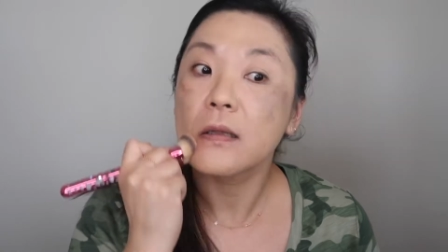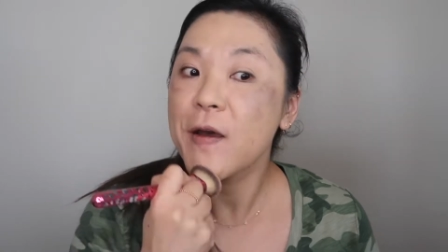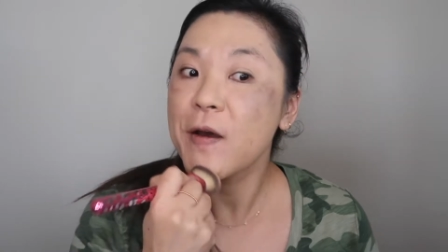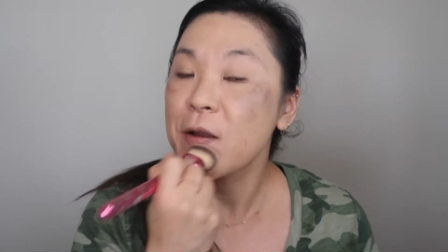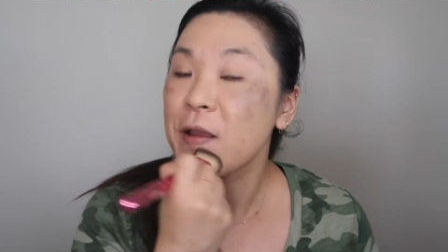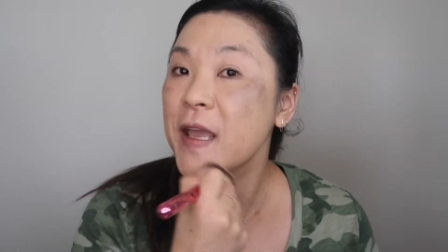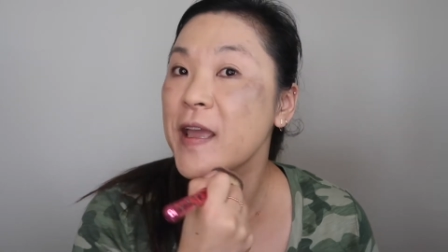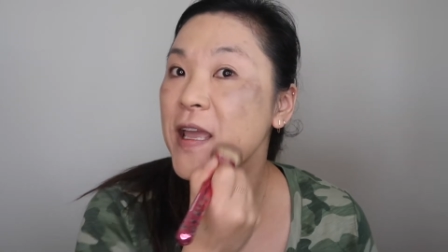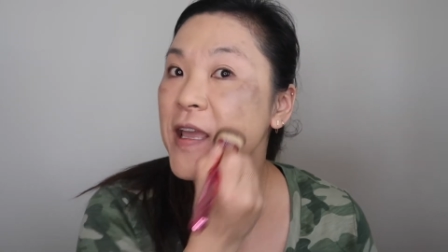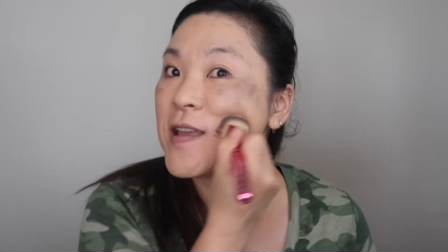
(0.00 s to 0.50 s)

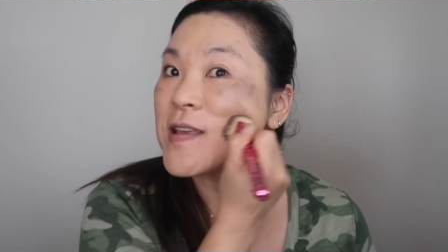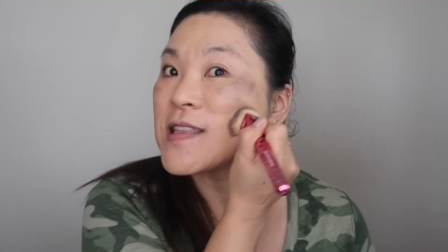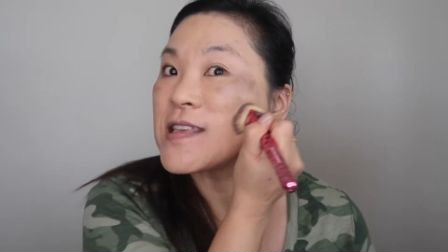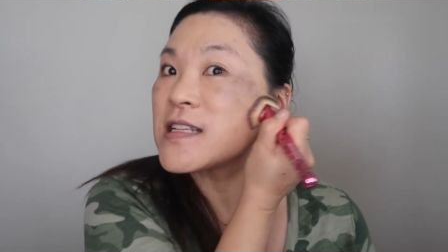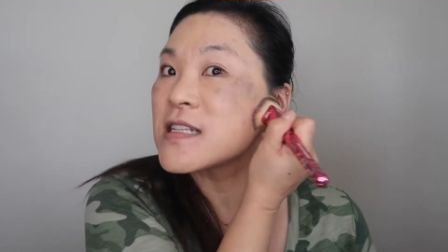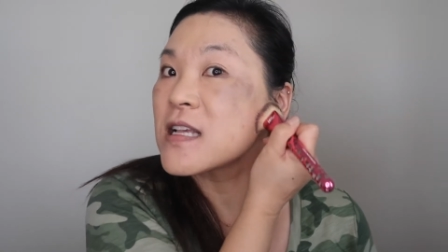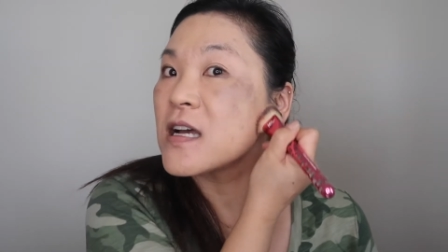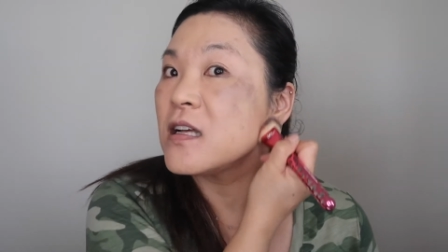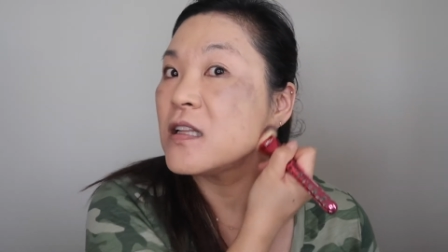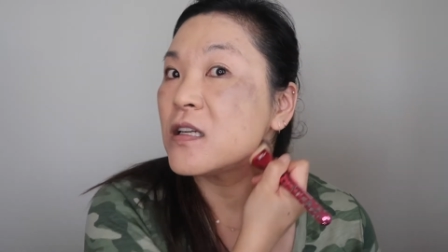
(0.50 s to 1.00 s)
Okay,
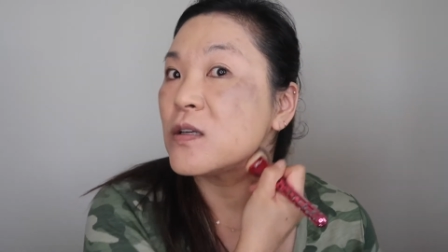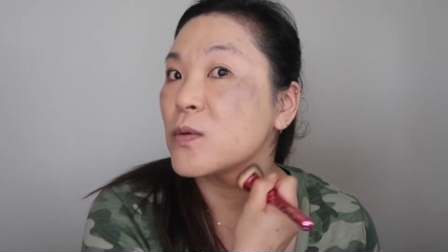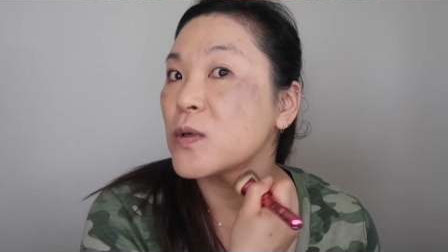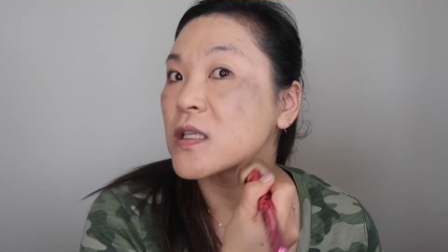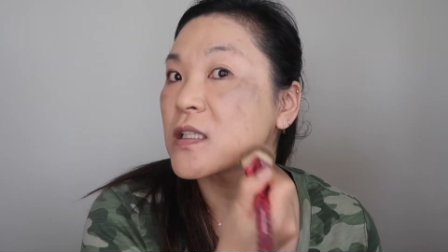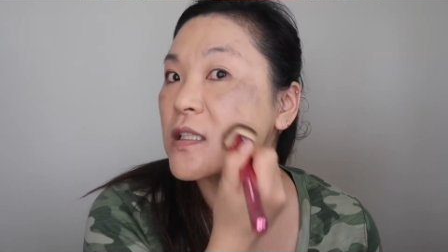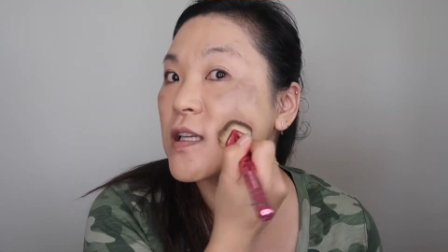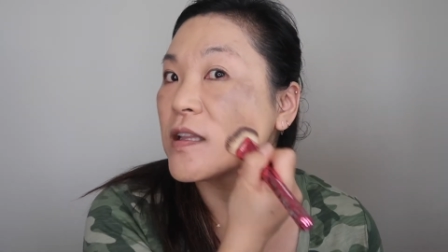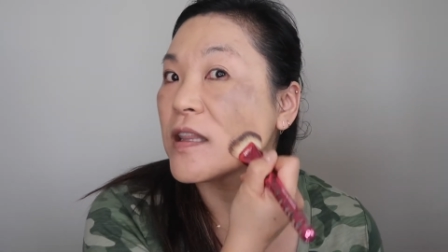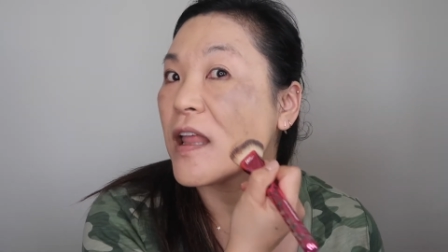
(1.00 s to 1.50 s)
this color
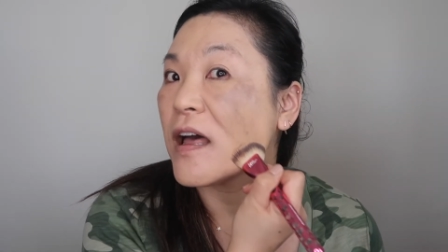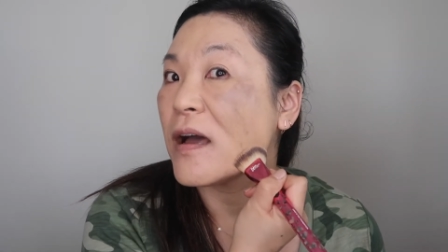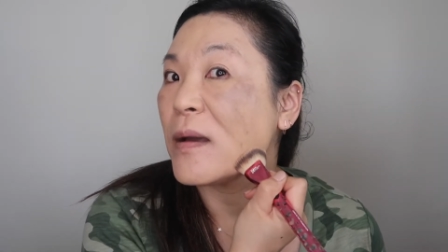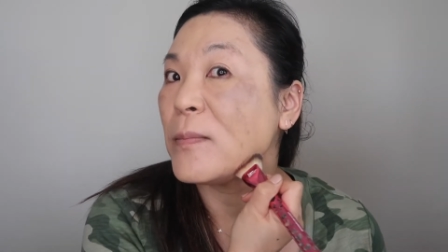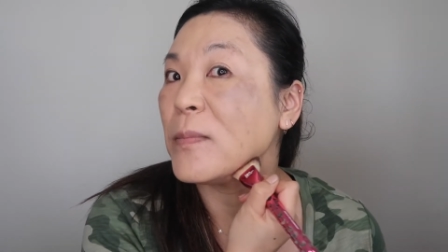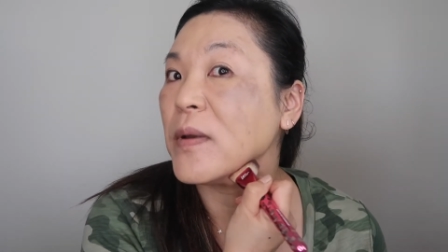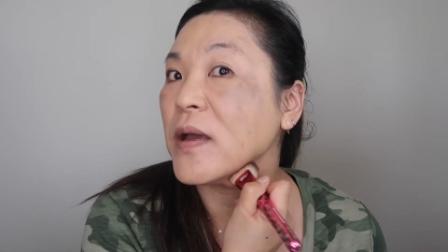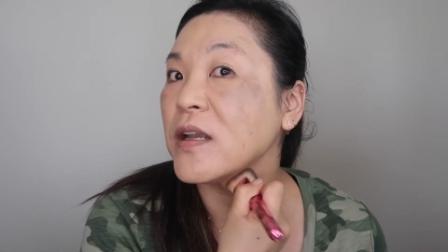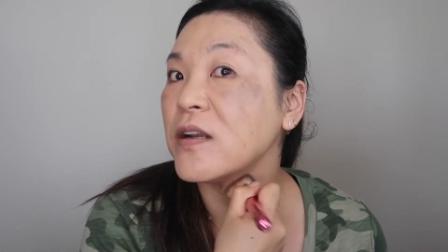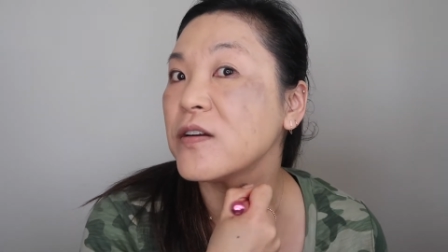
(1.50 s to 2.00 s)
works a
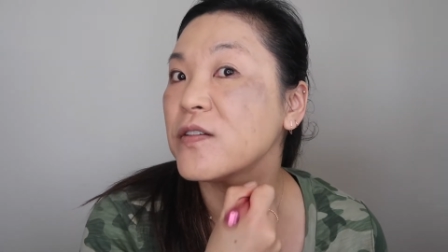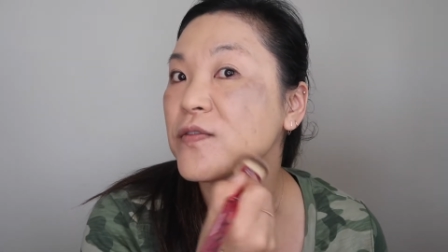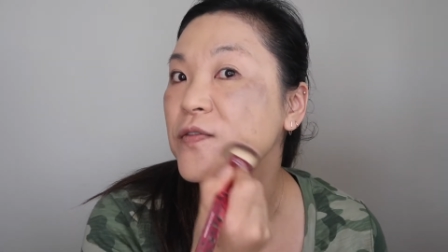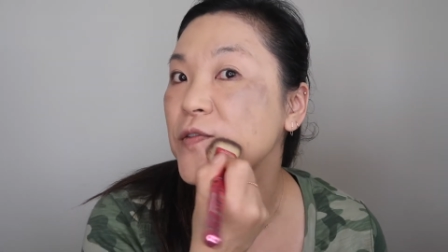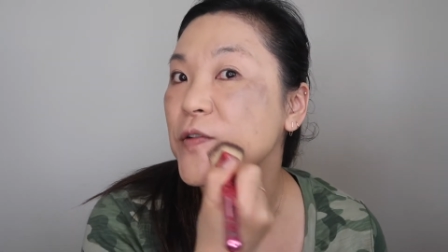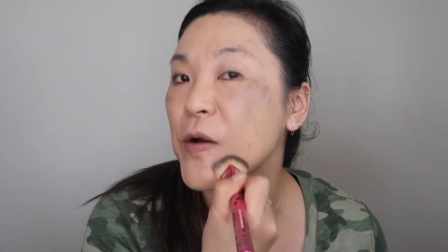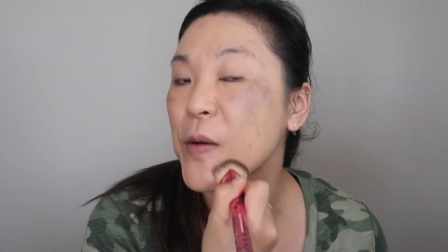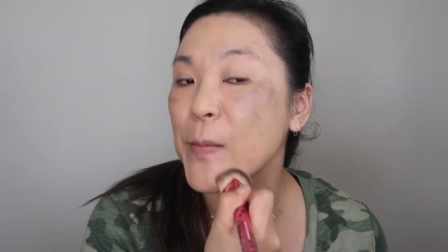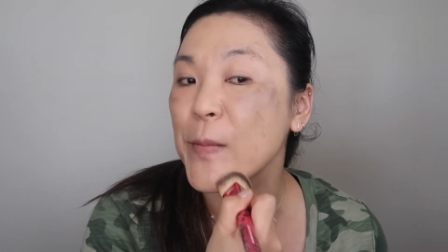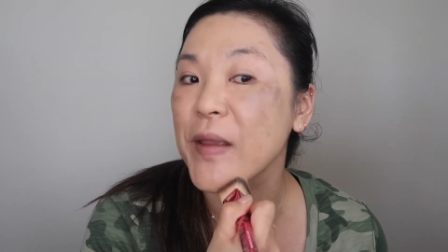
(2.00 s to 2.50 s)
lot better
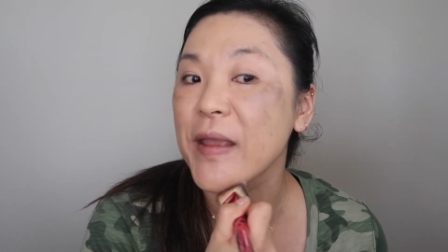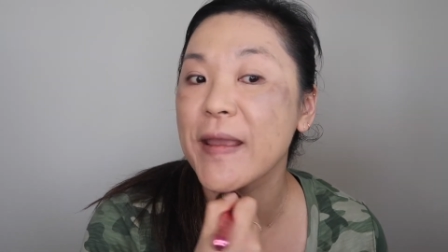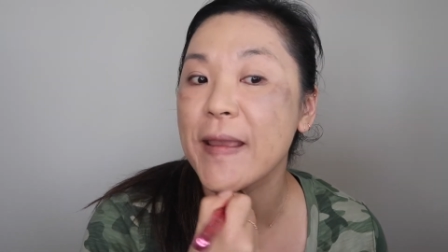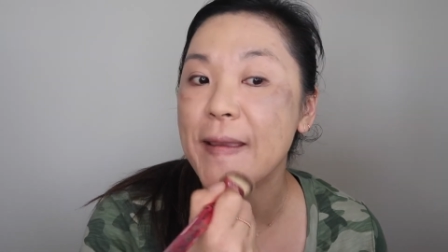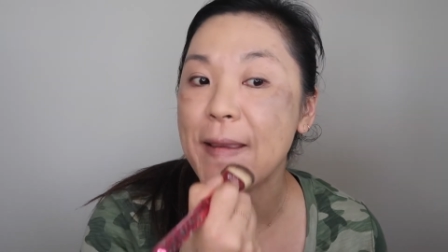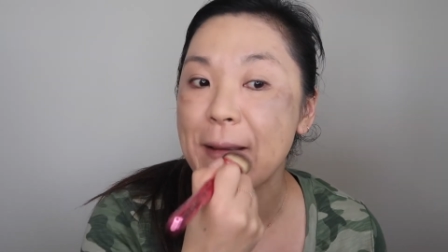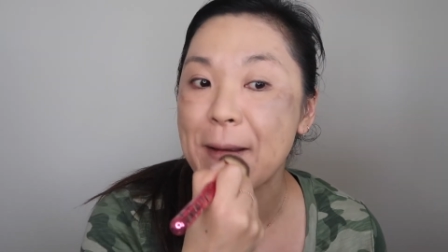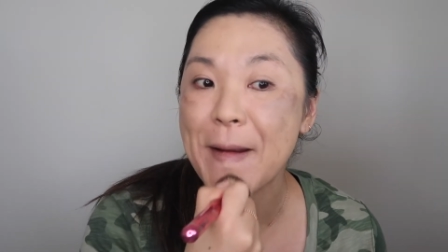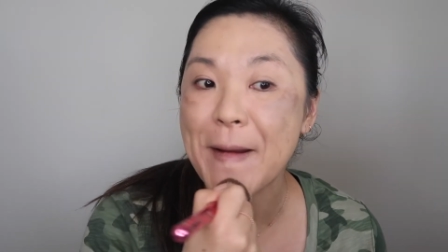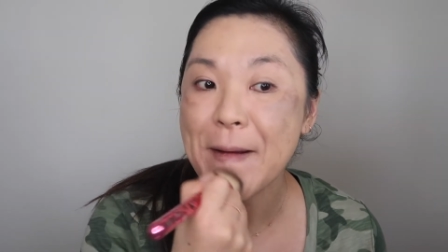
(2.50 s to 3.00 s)
for
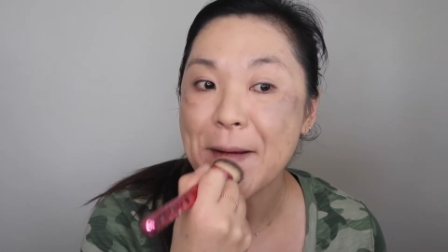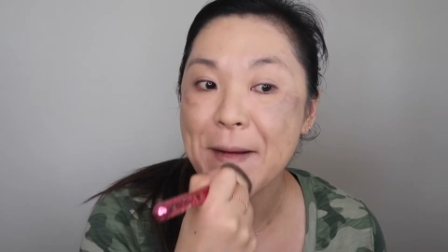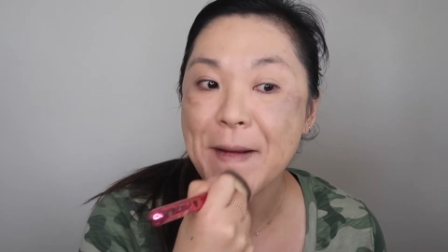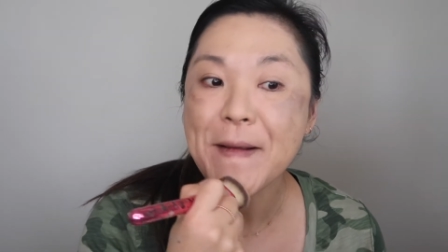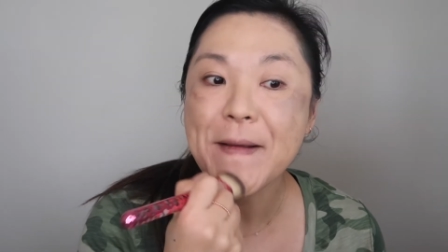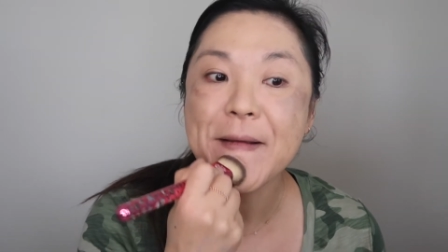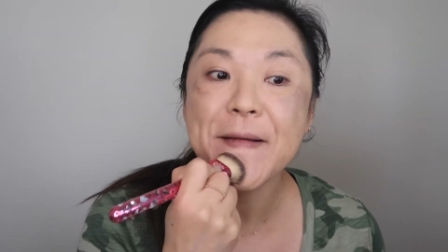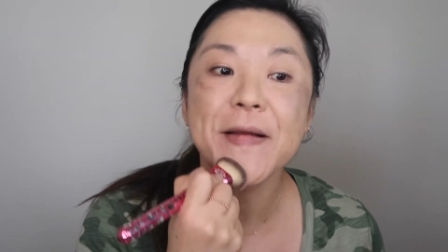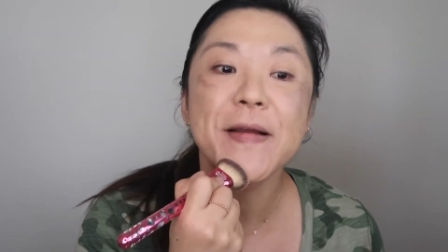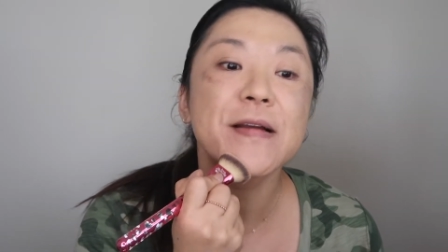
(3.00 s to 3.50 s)
me,
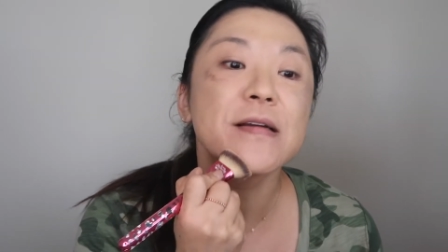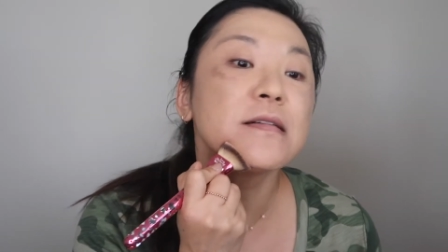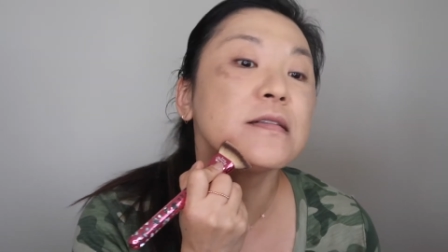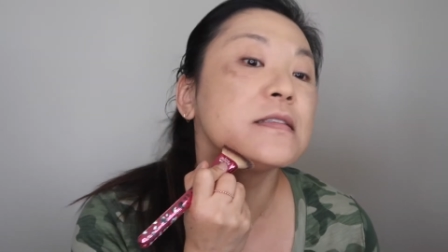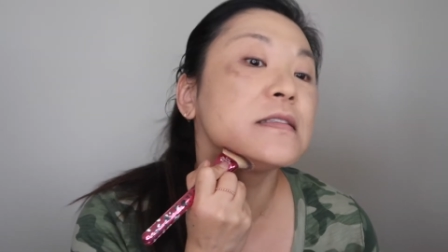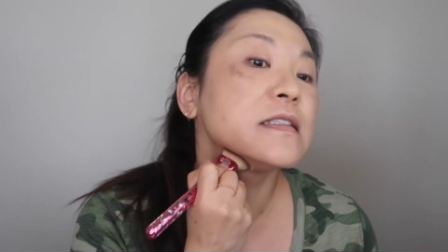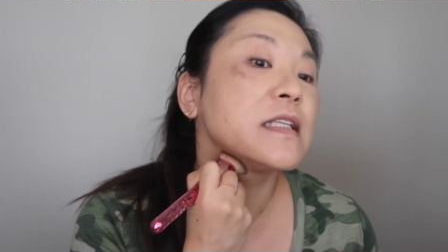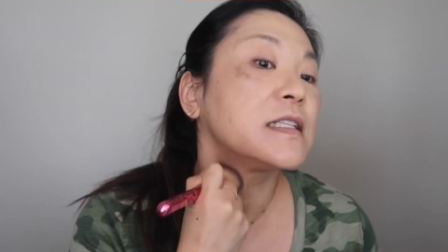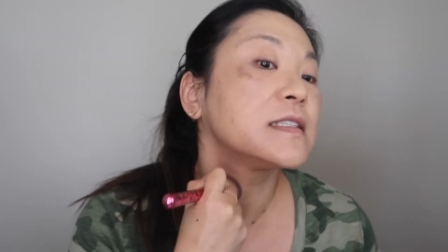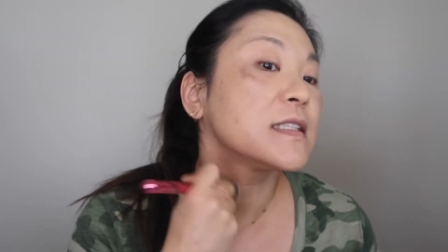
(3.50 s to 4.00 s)

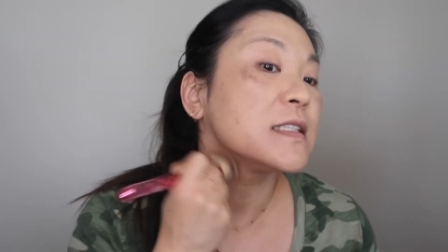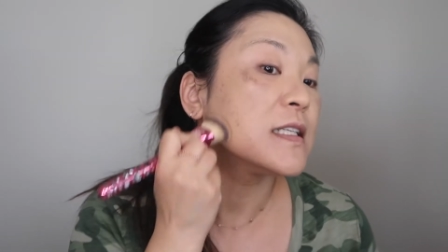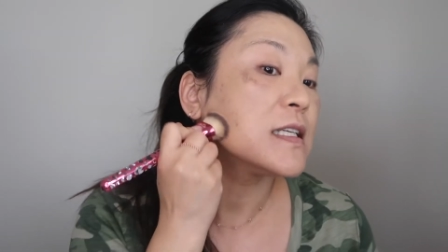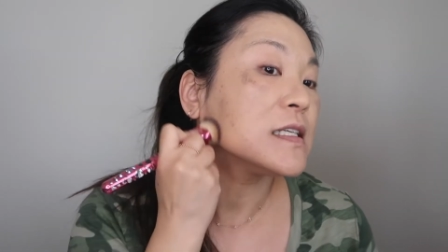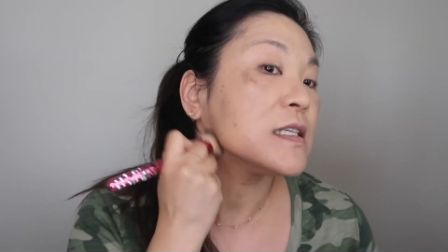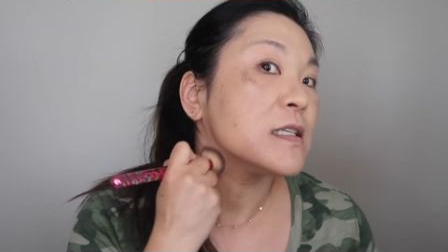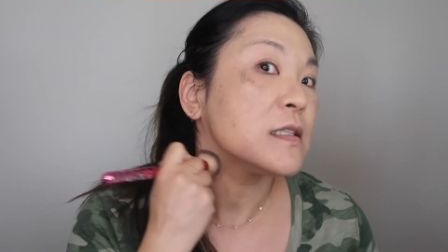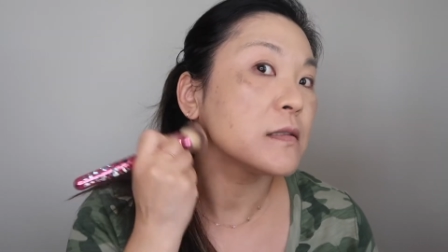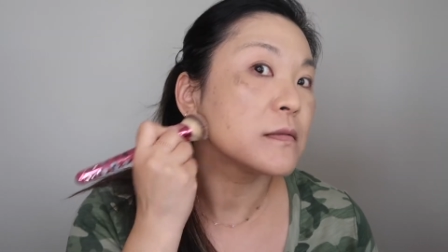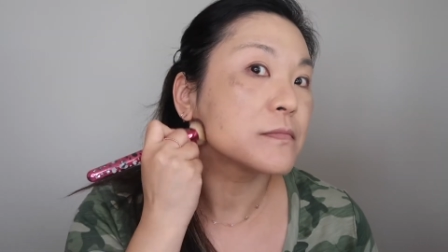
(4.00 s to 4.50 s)
doesn't
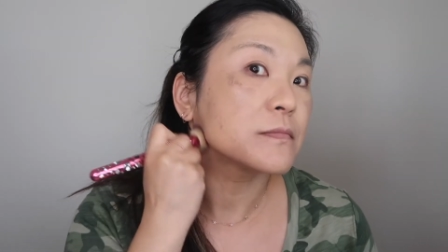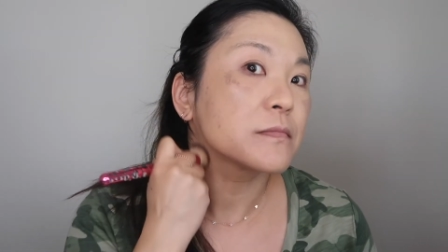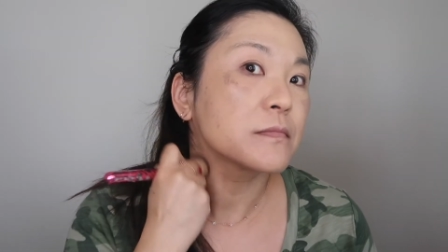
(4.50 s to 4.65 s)
it?